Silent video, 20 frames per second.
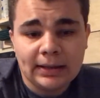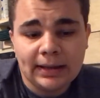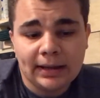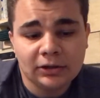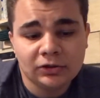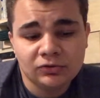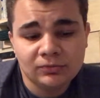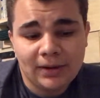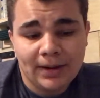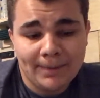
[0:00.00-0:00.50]

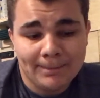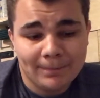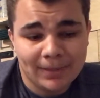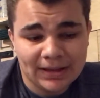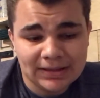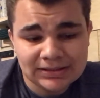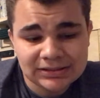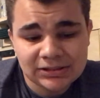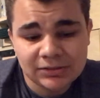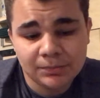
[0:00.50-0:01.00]
I'll do my
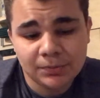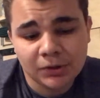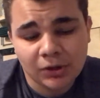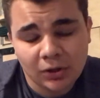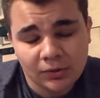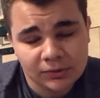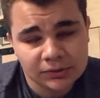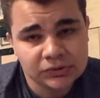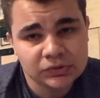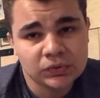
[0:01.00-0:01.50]
best to put
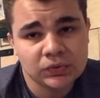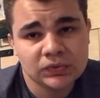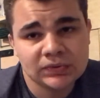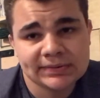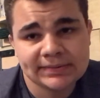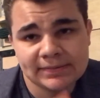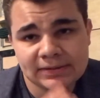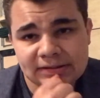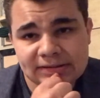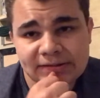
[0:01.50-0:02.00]
all the
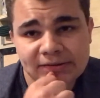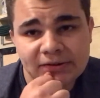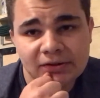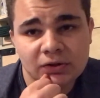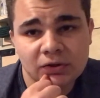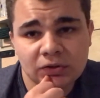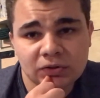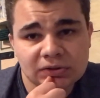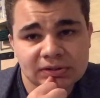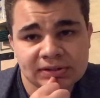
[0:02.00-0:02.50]
tools and
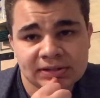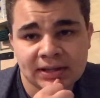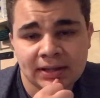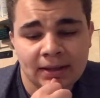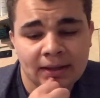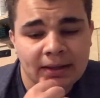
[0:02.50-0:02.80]
materials